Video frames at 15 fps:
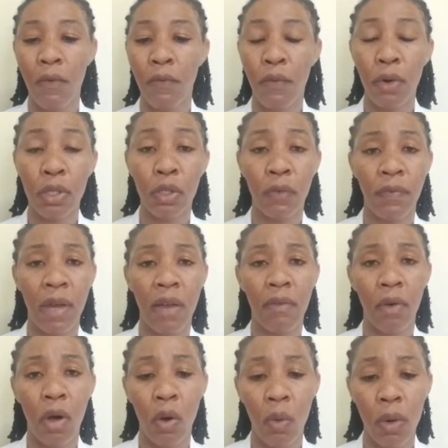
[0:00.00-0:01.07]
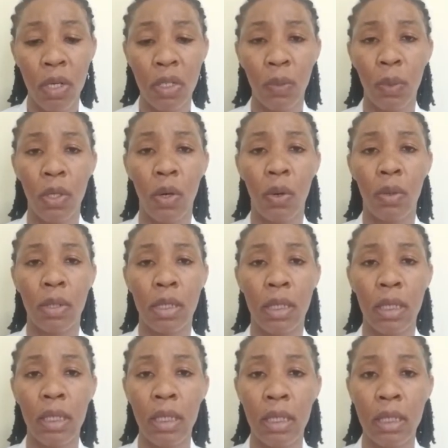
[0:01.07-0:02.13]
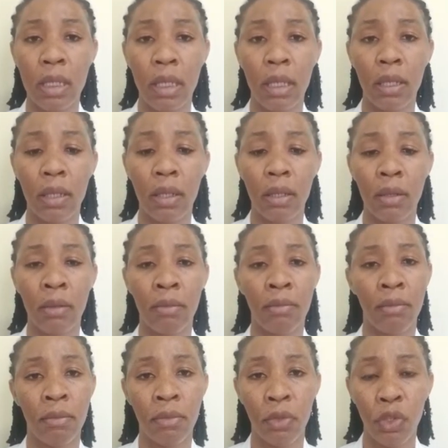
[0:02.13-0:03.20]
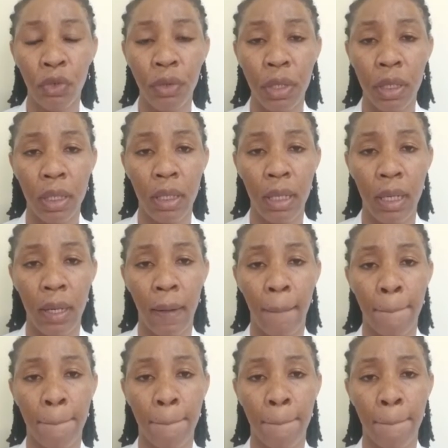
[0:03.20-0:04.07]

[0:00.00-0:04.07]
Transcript: 4 to 5 hours without eating during the day.